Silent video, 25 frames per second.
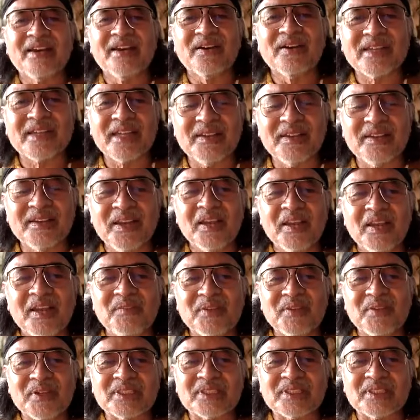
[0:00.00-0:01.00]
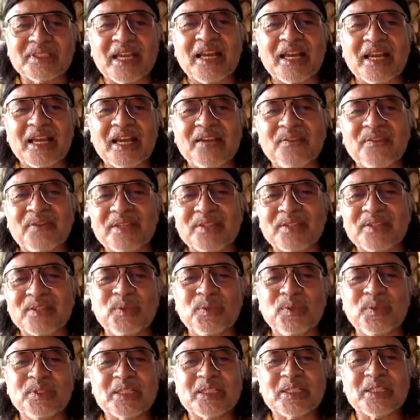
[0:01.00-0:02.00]
Okay. Because I went
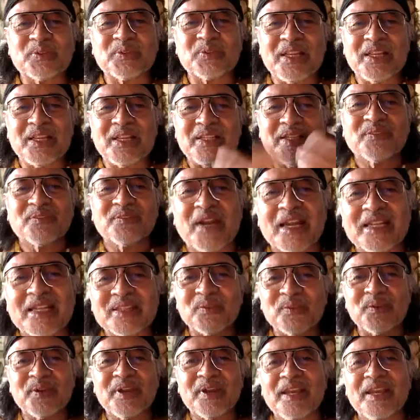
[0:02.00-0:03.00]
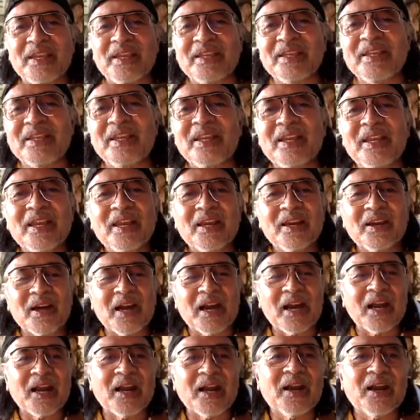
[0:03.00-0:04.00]
on with the training right away,
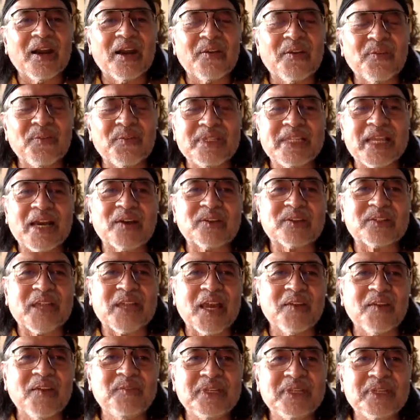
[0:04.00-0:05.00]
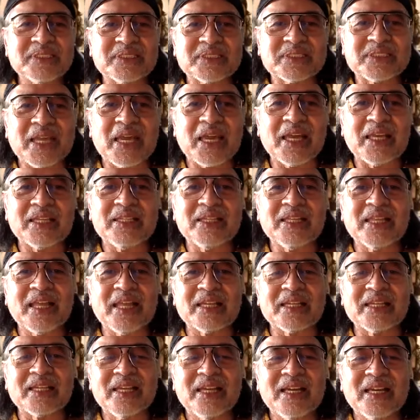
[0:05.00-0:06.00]
without having said
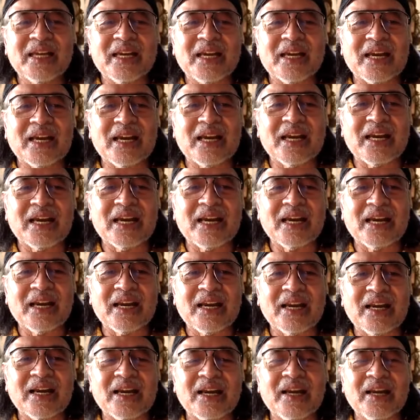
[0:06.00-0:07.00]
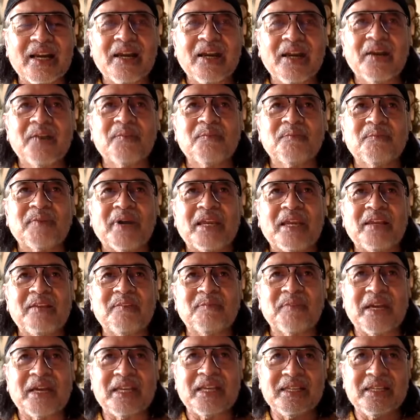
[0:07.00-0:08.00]
like my
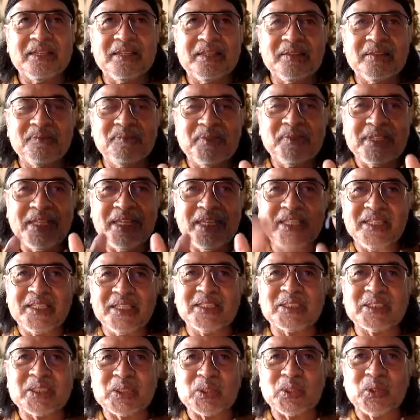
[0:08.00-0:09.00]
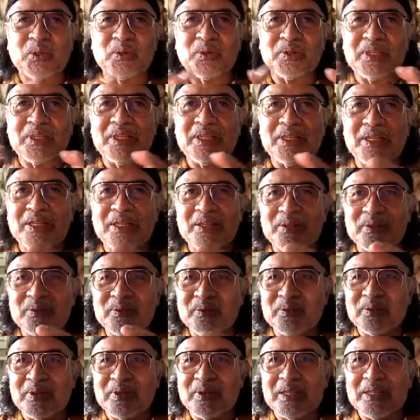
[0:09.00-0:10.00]
beginning story
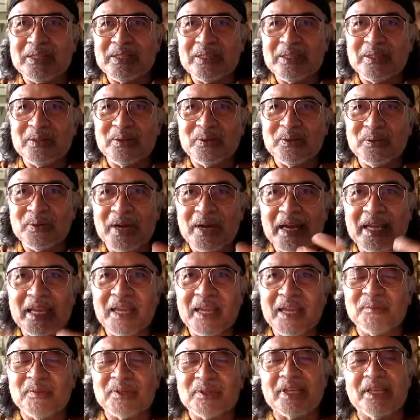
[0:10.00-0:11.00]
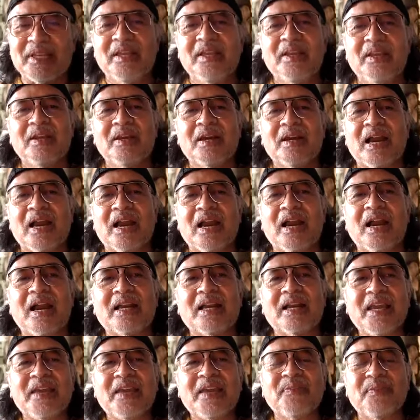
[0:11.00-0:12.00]
and who I am. Okay.
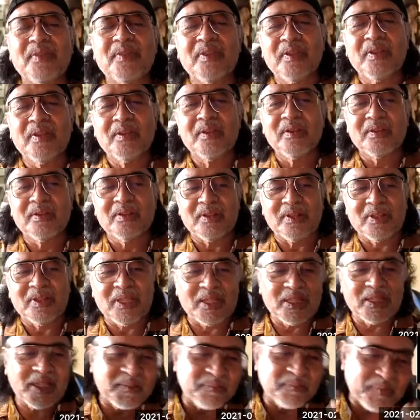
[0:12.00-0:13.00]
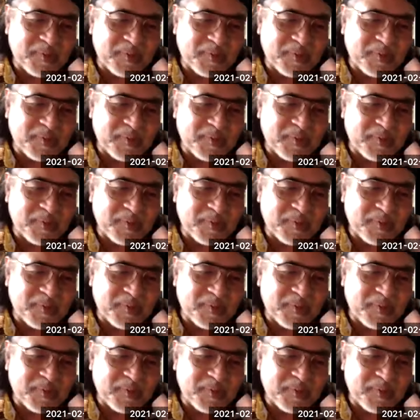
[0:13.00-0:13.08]
Again, let